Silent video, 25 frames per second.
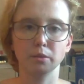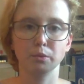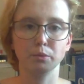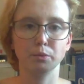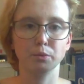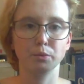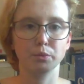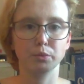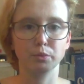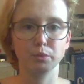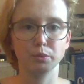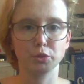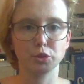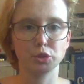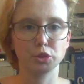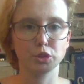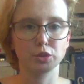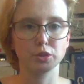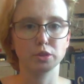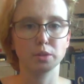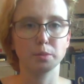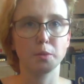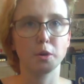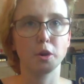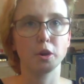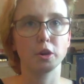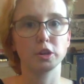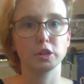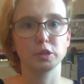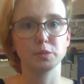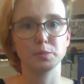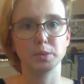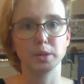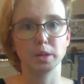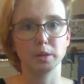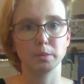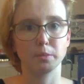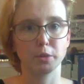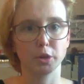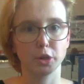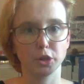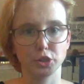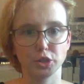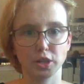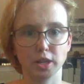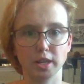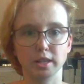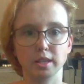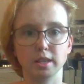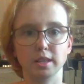which is the Parshman and
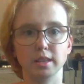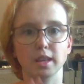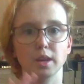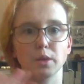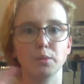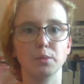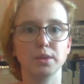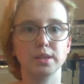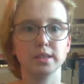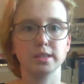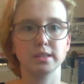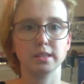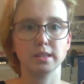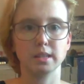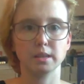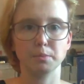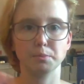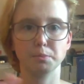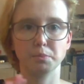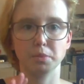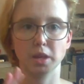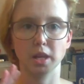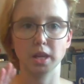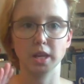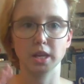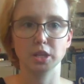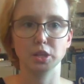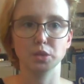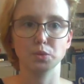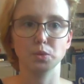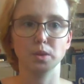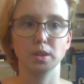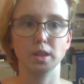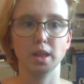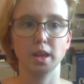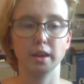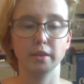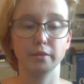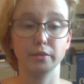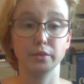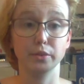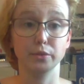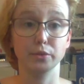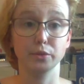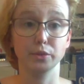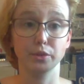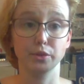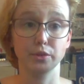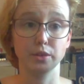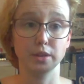Parshendi that we see play into a lot of
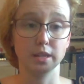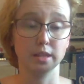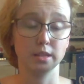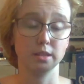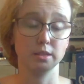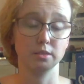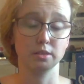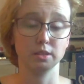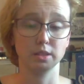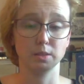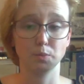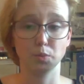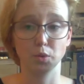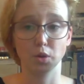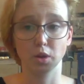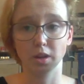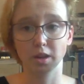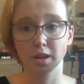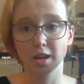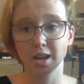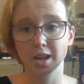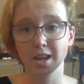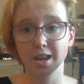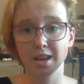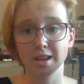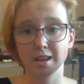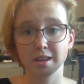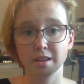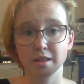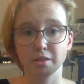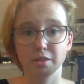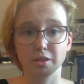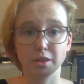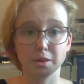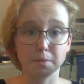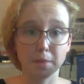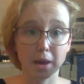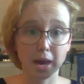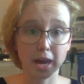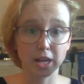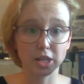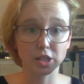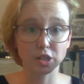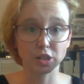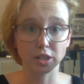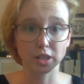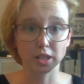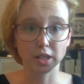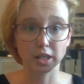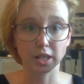different things in this book. The
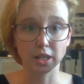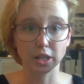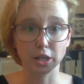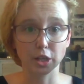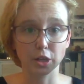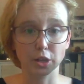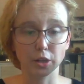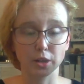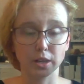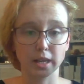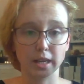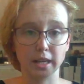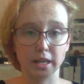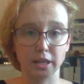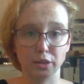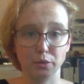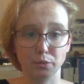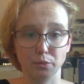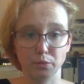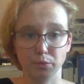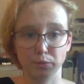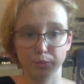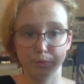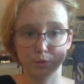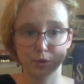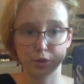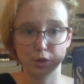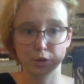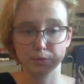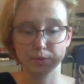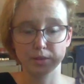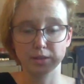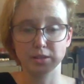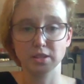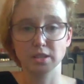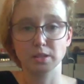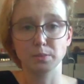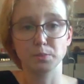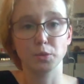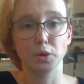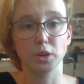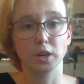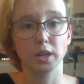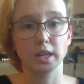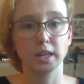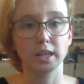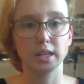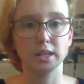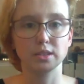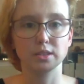magic here, and when you read this
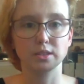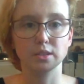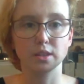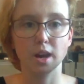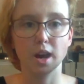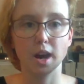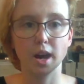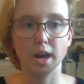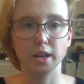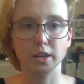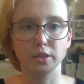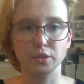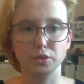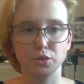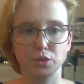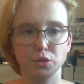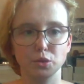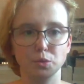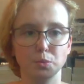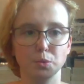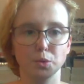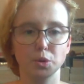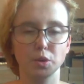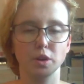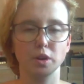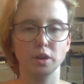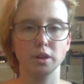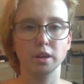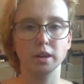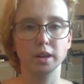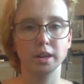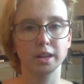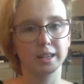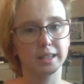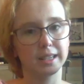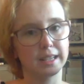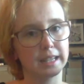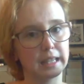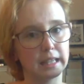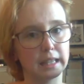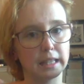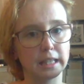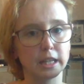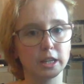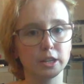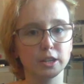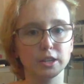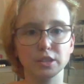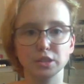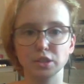book, is not super
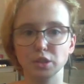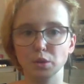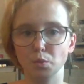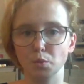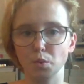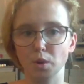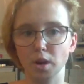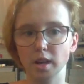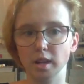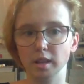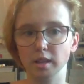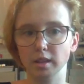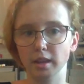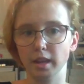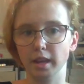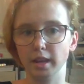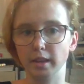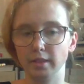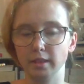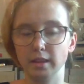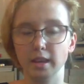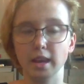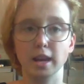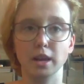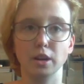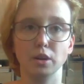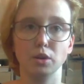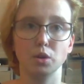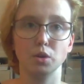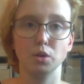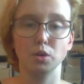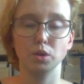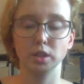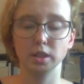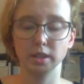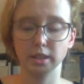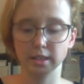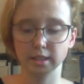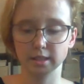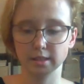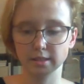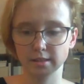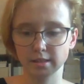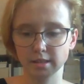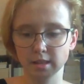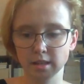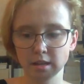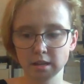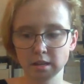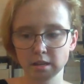clear as to what like the end goal
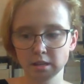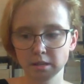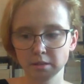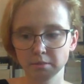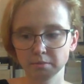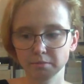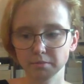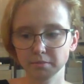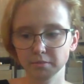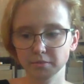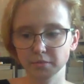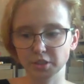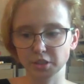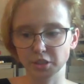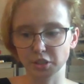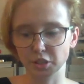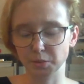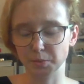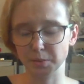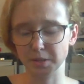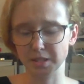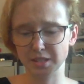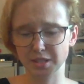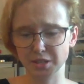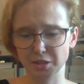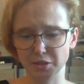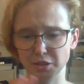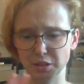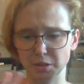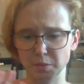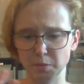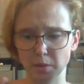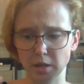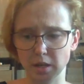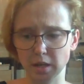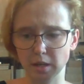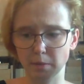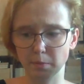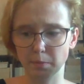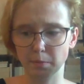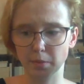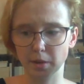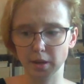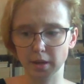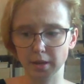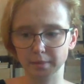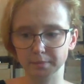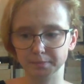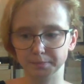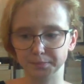is, so to speak,
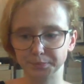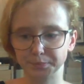but